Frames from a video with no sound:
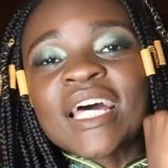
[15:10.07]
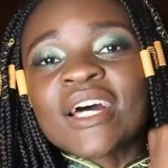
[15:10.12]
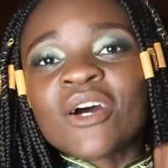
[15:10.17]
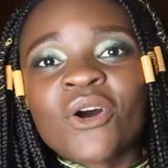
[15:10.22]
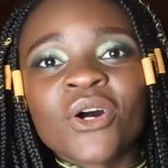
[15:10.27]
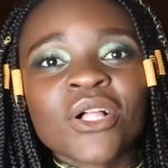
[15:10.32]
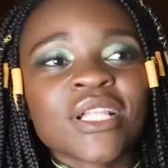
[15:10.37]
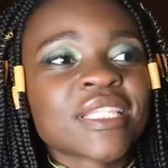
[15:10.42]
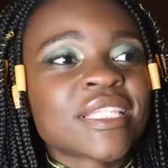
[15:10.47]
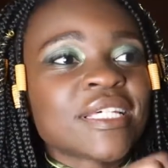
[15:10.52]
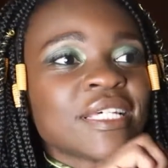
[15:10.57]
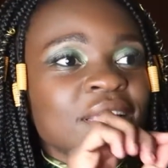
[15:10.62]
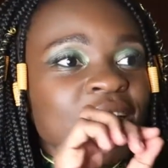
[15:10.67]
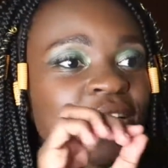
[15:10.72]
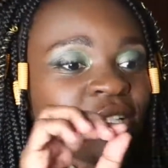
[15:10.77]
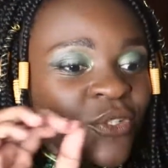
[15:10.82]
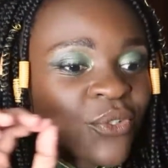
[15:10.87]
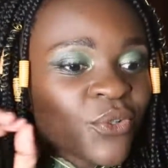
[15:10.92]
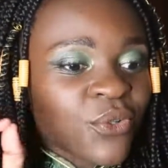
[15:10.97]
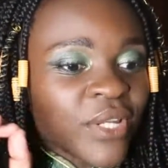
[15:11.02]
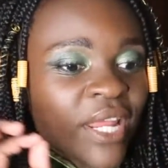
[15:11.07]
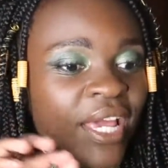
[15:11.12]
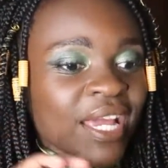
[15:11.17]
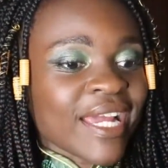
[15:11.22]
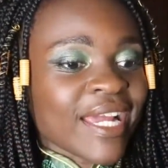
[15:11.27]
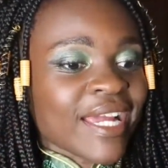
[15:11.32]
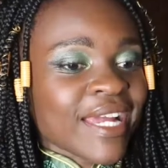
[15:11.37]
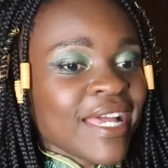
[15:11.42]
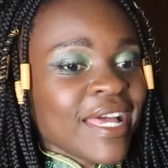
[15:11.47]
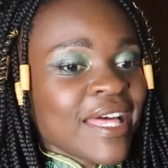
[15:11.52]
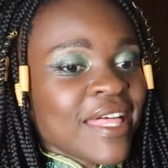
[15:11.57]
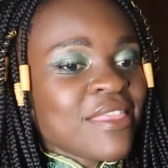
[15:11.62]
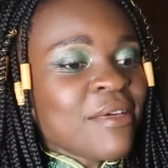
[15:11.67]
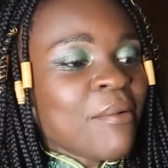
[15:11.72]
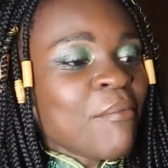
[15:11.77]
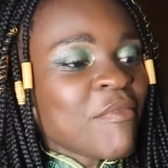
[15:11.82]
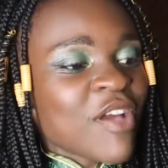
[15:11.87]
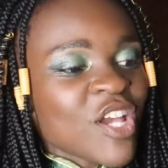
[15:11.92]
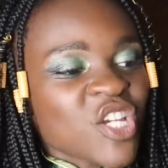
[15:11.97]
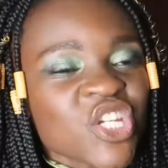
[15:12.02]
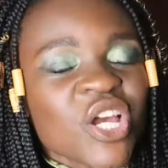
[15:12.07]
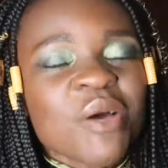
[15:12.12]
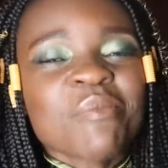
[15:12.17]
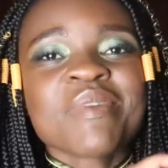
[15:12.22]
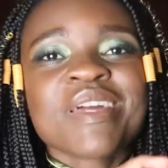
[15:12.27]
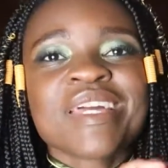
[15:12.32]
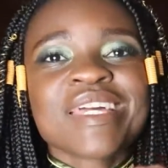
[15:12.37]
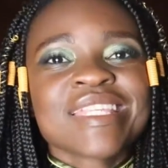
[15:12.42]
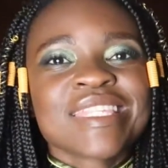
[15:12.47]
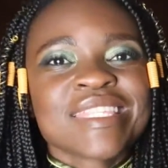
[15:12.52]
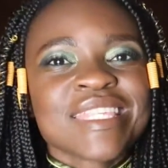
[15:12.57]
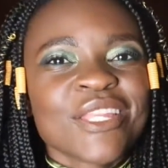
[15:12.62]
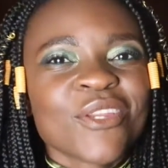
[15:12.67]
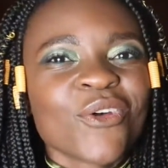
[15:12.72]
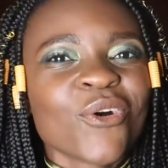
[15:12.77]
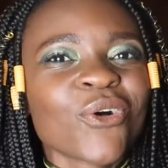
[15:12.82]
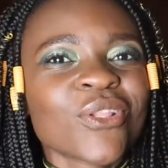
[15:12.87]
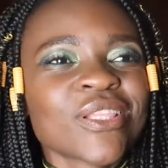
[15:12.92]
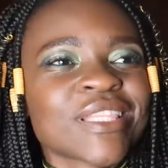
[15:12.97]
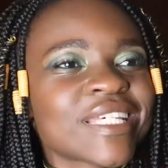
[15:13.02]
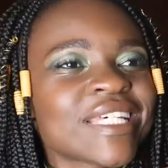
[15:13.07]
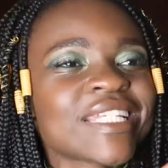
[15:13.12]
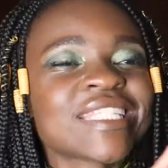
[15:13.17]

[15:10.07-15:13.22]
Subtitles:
all the, you know, like the measurements and all the,